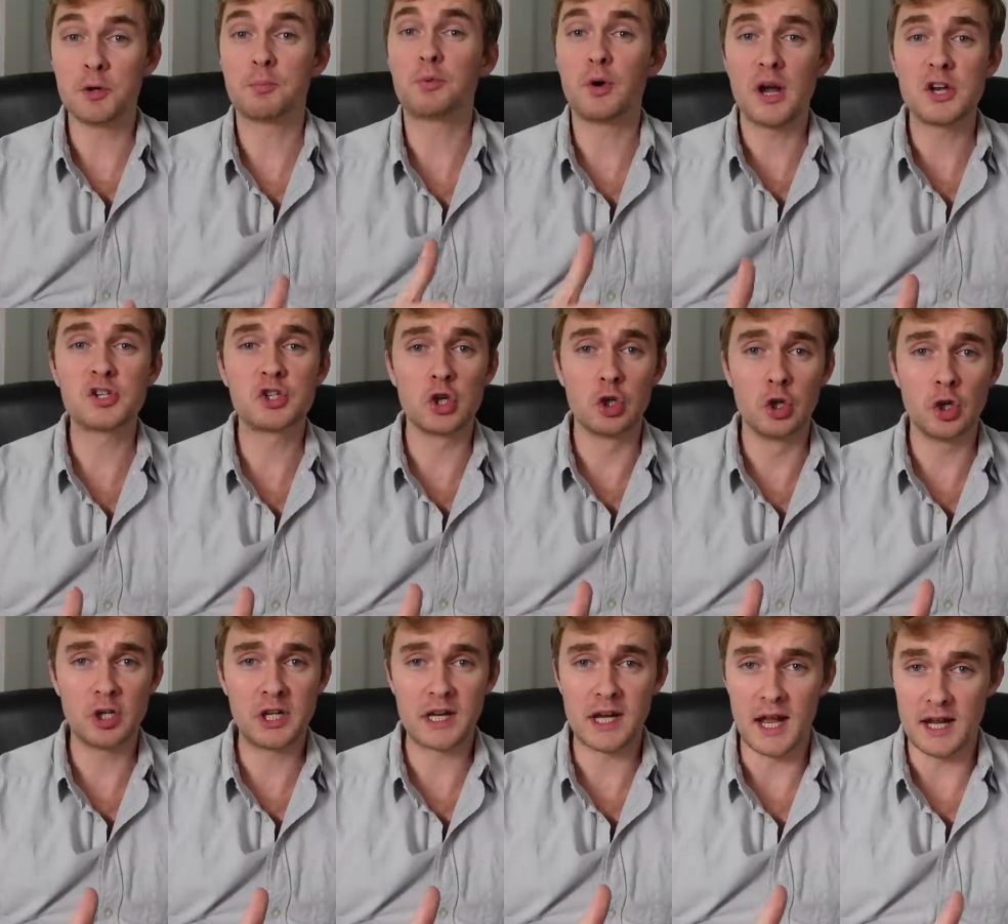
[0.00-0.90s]
the price you're
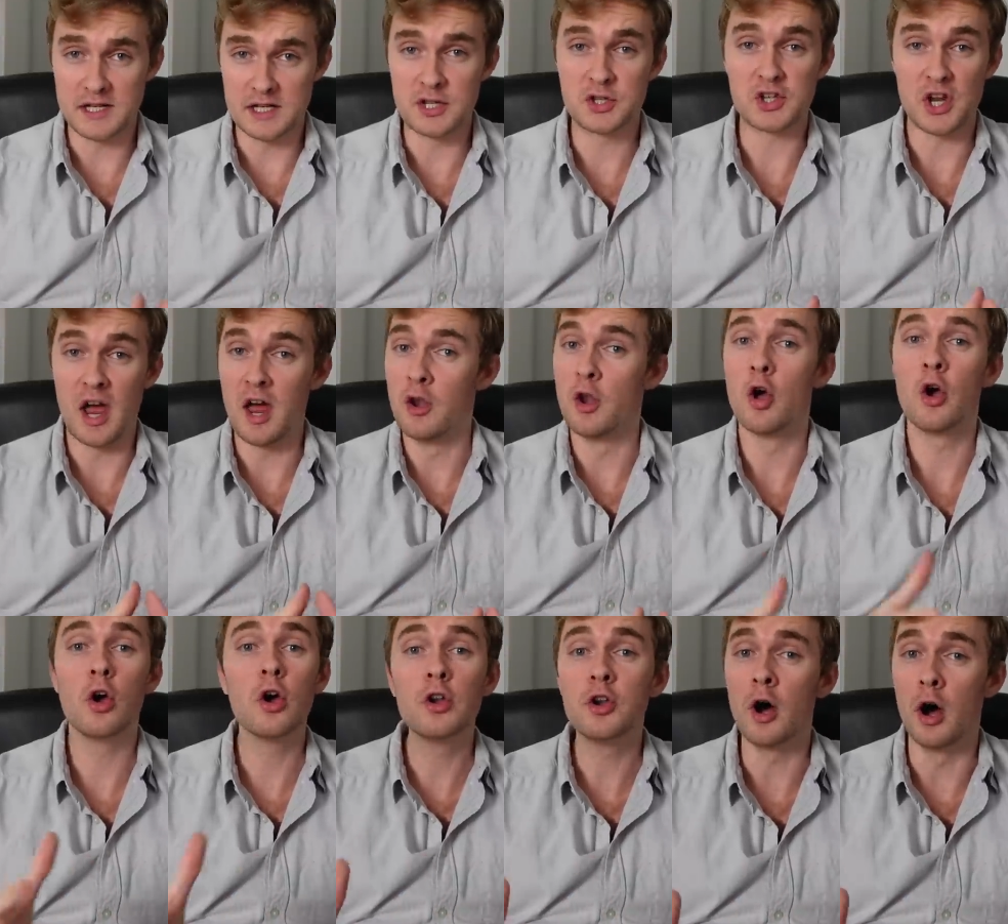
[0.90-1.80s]
looking at, it's
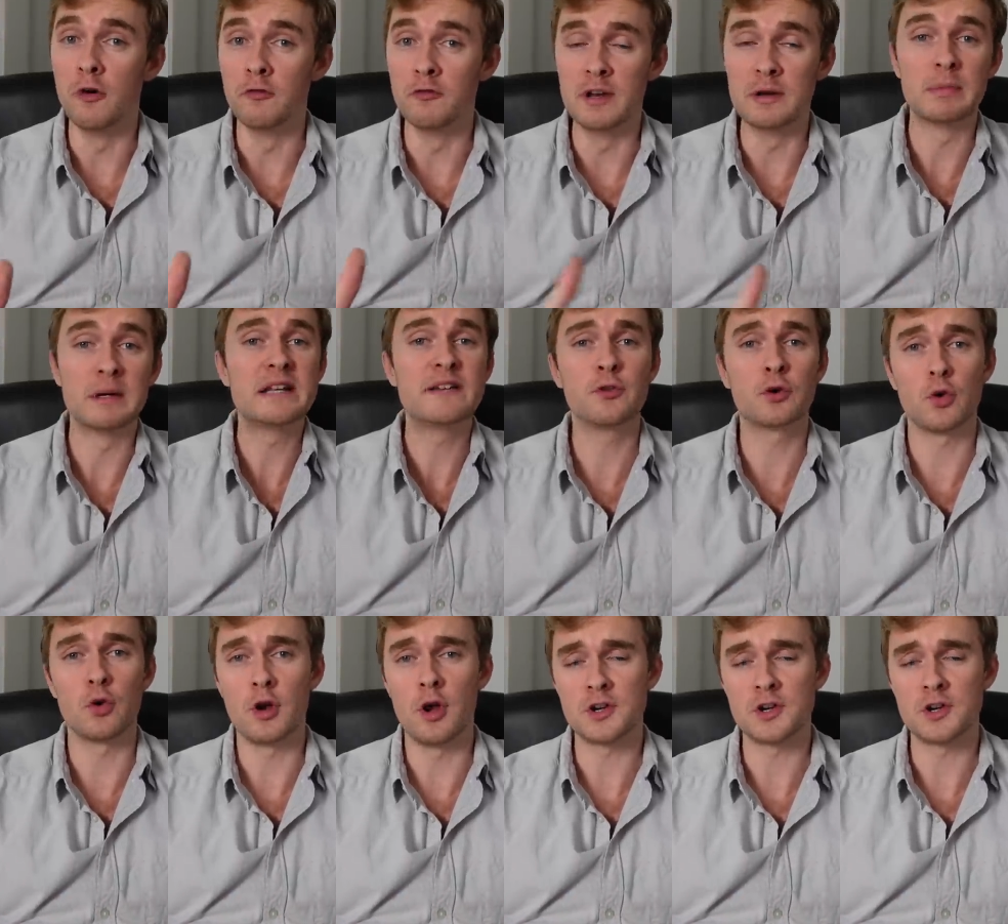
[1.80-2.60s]
unheard of. And believe it or